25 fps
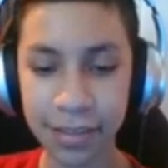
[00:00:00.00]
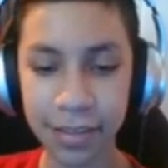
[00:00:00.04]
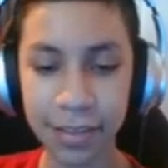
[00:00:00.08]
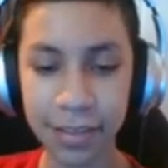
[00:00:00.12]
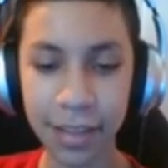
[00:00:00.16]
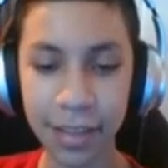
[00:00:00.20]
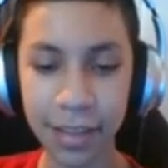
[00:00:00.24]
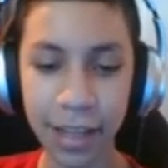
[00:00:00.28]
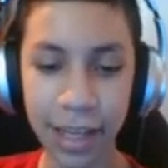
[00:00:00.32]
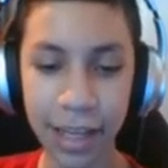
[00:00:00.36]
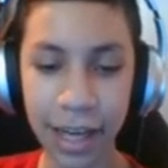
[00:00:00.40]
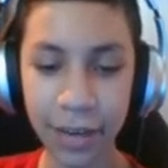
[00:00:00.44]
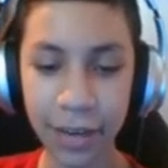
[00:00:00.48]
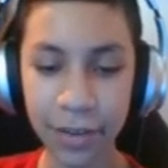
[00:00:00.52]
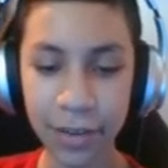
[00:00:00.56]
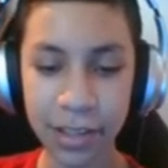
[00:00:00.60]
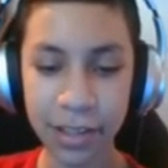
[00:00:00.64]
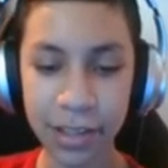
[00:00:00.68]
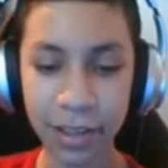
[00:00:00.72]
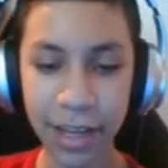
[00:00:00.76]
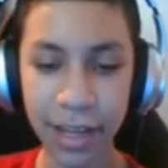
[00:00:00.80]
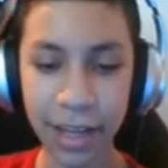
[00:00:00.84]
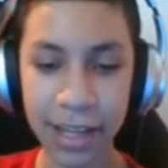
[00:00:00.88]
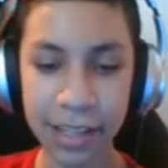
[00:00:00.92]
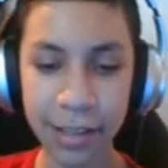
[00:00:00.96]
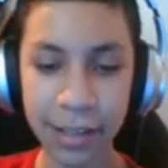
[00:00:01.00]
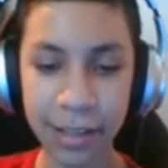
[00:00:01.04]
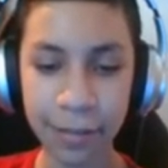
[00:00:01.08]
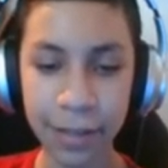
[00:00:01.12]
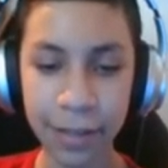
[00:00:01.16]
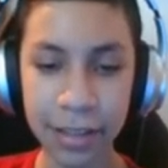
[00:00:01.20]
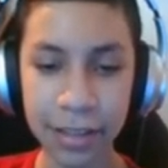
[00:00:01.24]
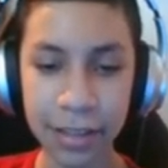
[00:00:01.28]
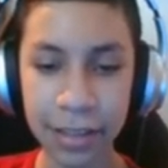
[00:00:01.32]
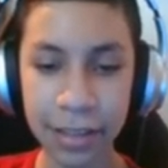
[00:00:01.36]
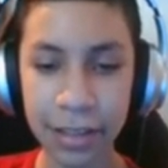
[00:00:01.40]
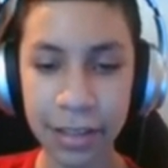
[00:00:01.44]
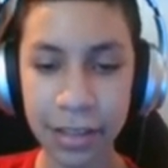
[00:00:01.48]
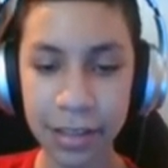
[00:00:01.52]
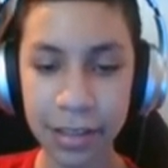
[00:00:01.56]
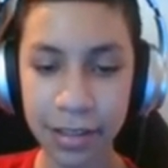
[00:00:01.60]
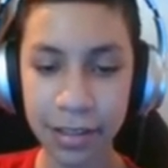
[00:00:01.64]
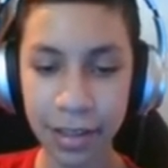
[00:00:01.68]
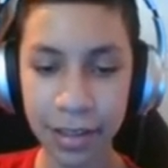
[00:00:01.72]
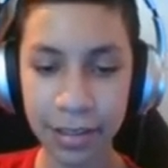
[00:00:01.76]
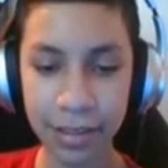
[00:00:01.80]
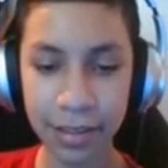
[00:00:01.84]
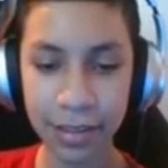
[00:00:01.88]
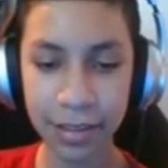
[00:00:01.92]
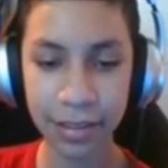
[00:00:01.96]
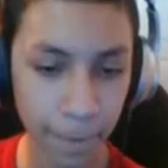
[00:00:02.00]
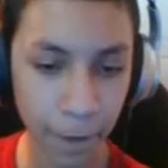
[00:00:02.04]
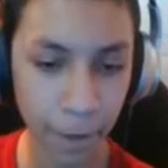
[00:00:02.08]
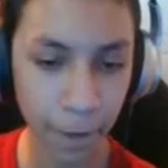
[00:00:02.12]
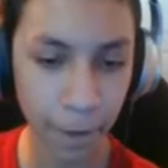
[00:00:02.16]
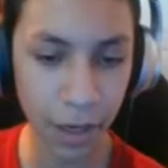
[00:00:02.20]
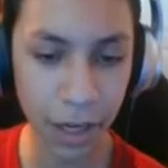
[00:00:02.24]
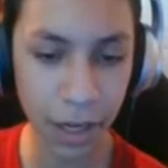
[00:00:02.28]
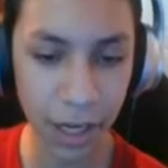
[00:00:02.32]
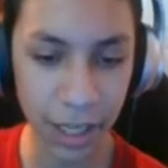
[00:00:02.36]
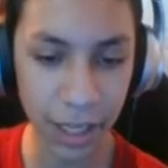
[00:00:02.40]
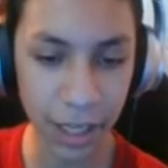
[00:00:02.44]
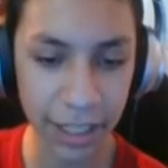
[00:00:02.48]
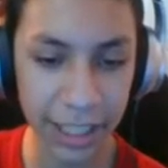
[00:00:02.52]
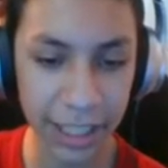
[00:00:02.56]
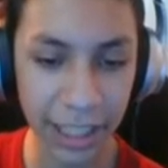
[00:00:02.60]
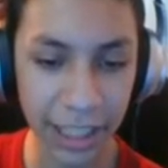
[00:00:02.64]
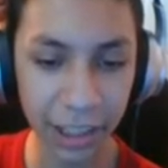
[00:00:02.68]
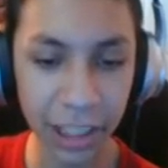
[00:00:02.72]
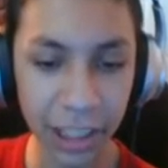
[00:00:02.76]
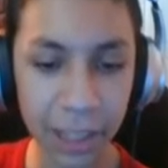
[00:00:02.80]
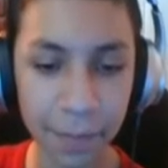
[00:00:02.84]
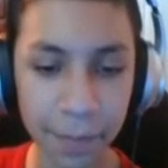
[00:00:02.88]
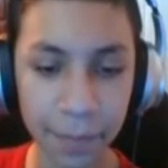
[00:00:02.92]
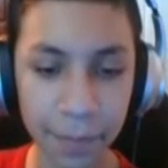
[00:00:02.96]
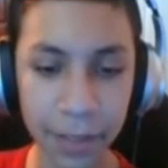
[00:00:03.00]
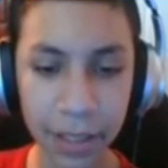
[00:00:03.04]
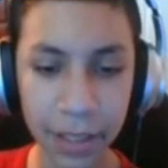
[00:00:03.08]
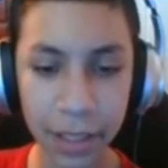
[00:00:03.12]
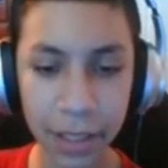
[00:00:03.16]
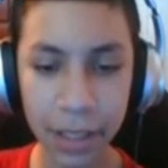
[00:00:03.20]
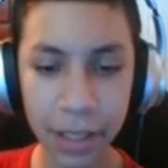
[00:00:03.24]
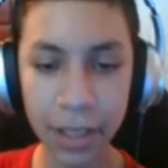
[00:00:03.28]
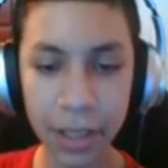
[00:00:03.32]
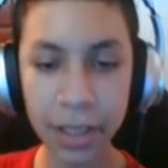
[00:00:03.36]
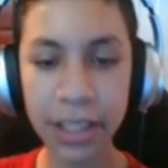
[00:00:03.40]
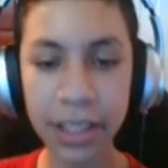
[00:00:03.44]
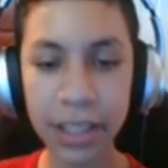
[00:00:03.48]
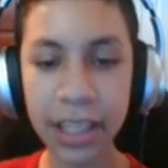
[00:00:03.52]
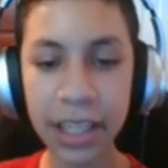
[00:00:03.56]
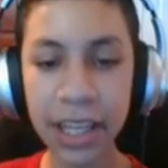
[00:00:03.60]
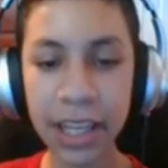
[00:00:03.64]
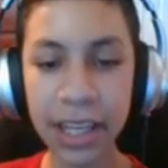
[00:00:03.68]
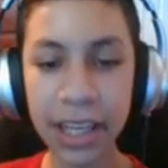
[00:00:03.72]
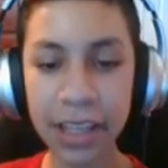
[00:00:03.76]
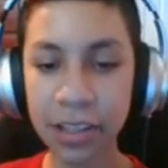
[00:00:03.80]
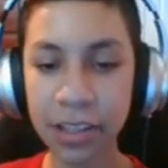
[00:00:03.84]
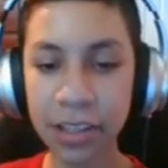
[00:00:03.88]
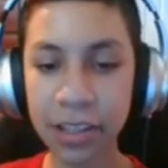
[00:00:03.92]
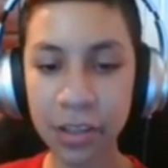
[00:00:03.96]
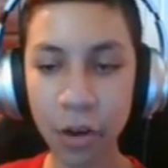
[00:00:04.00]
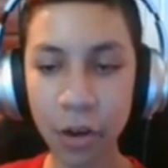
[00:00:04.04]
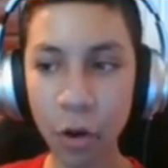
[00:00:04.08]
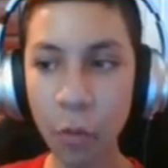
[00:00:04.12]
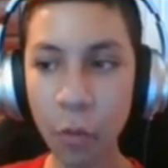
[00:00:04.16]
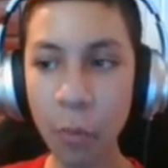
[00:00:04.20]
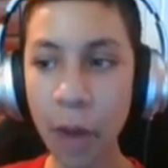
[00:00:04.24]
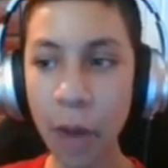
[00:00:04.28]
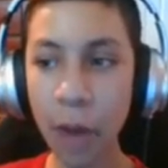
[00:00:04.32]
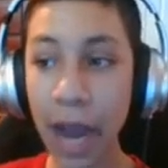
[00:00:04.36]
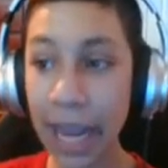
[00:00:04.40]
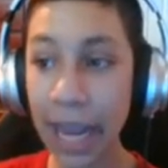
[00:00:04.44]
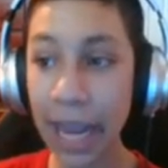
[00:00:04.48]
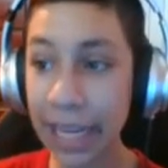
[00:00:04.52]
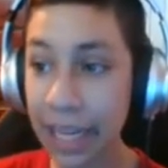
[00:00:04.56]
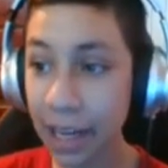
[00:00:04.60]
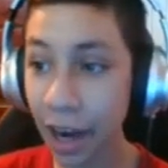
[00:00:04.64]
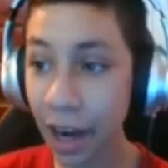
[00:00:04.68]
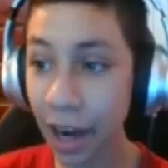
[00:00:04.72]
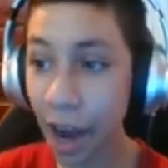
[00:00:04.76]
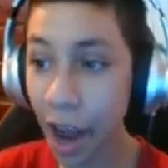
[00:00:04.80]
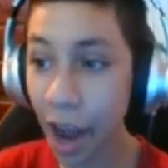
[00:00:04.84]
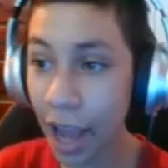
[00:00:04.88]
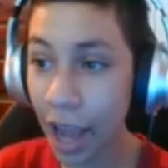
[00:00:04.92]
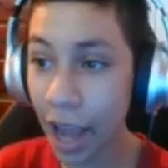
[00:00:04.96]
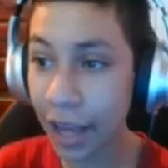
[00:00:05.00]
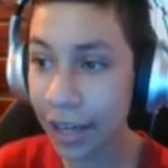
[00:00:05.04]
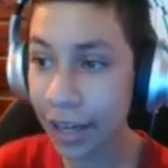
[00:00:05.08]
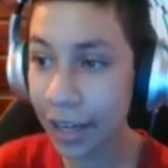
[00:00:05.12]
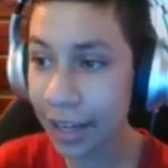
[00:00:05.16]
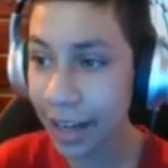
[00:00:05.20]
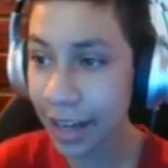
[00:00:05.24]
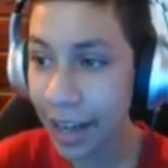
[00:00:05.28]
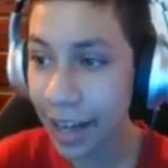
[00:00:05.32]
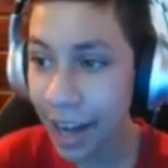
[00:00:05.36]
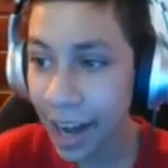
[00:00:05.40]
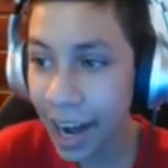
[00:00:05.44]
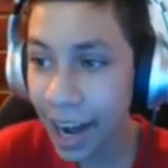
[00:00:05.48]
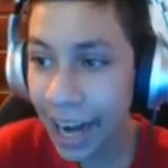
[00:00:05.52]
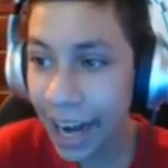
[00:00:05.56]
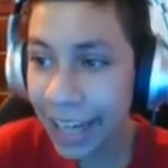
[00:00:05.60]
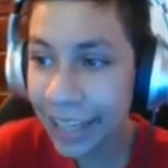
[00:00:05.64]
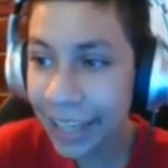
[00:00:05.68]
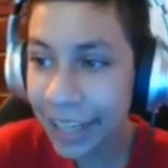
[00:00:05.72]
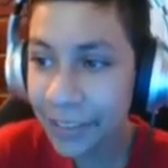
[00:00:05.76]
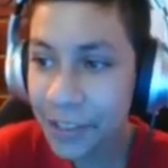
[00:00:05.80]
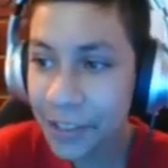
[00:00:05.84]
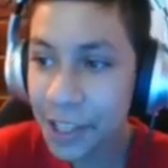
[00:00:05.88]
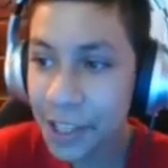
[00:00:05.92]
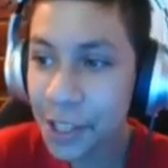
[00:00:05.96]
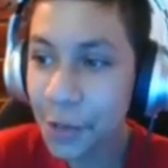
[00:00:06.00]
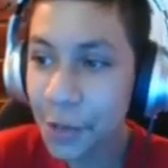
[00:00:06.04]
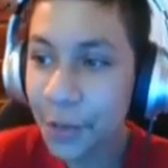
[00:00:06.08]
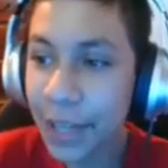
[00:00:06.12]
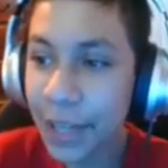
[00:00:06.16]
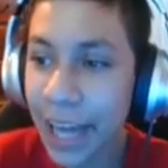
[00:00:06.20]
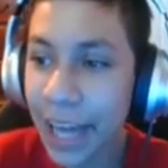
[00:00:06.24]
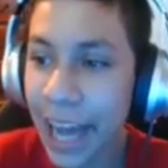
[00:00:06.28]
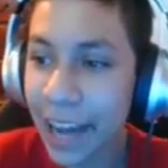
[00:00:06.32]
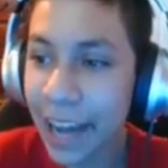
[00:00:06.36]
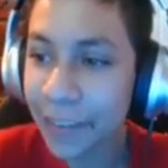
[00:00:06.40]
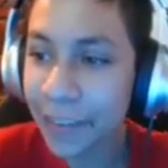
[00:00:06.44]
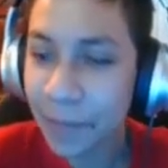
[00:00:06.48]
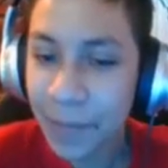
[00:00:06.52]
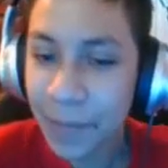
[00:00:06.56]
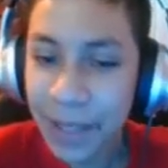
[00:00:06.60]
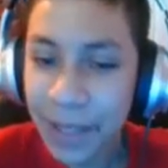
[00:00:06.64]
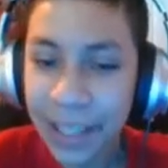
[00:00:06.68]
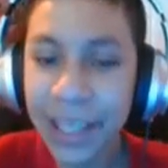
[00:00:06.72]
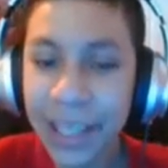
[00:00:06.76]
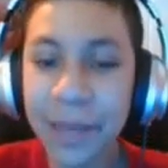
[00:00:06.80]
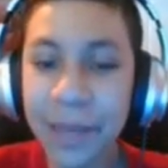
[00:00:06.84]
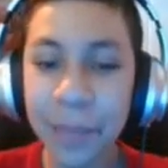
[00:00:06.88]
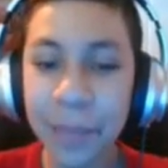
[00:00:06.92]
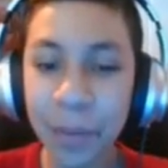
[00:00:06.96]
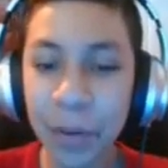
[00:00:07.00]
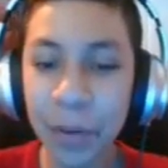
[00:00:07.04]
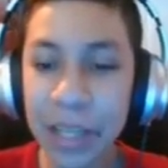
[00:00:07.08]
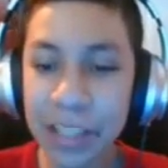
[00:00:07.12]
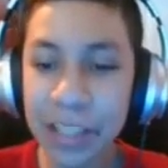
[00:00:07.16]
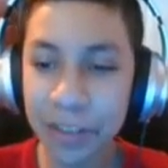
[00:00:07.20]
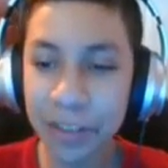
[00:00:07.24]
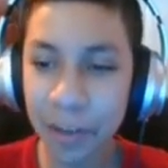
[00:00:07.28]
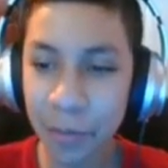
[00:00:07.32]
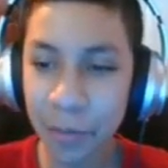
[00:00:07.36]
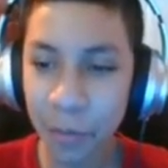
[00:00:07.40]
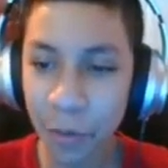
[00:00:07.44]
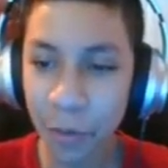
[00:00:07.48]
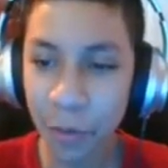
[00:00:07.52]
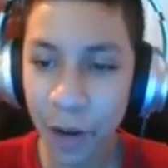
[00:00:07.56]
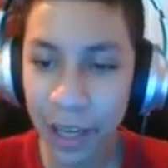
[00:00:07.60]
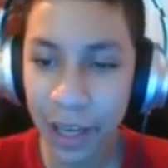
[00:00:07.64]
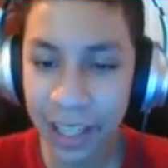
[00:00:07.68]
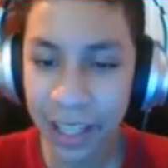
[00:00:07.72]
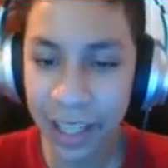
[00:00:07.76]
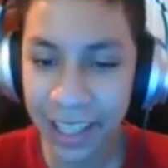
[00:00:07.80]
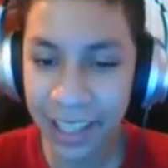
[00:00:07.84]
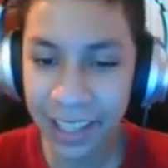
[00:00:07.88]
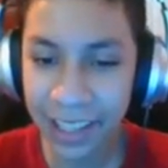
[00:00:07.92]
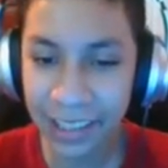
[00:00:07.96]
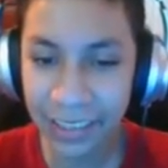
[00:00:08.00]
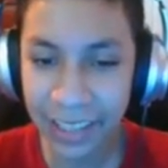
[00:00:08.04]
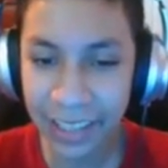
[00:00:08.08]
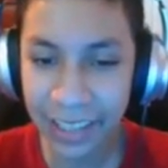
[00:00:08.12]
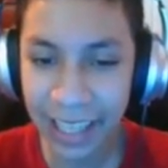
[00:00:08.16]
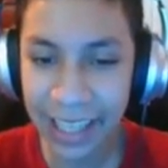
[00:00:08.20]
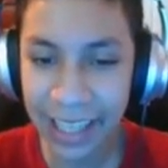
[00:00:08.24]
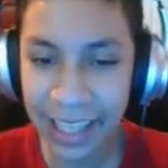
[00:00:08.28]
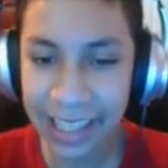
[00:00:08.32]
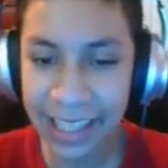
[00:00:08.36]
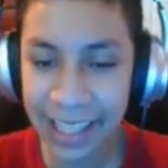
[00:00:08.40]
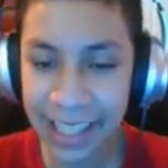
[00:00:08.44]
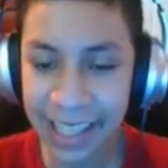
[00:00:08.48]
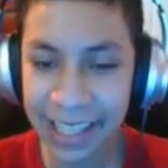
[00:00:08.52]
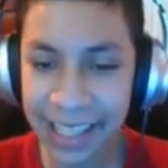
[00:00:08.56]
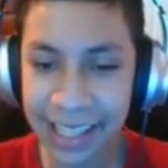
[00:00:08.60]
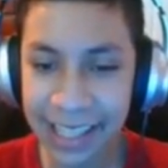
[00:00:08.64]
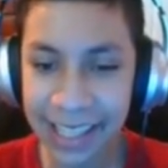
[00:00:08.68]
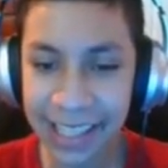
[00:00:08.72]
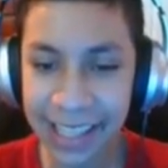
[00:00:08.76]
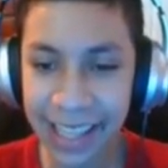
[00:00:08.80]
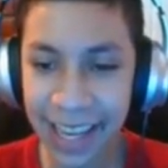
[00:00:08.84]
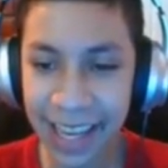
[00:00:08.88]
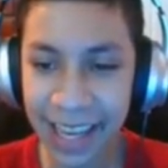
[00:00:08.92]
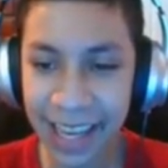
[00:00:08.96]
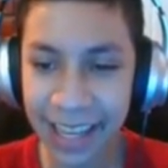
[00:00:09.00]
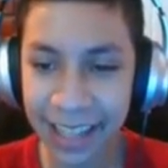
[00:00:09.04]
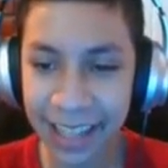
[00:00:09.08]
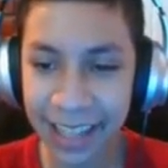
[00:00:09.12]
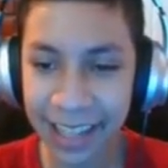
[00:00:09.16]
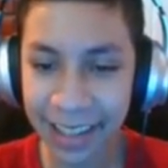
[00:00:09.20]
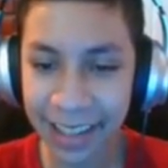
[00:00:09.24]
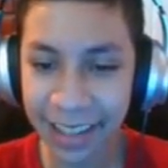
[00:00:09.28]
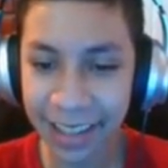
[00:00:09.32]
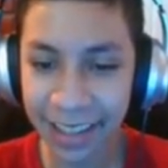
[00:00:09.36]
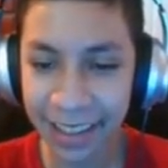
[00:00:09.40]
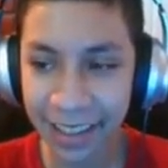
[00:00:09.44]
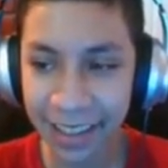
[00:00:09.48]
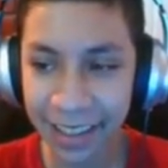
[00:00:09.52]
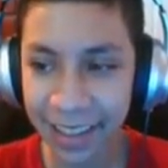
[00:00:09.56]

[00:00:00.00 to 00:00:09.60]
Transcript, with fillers: Like I was their last defense. It's insane. Uh, kill him. Yes. Oh my god. I have two and a half million points from one kill. That is insane.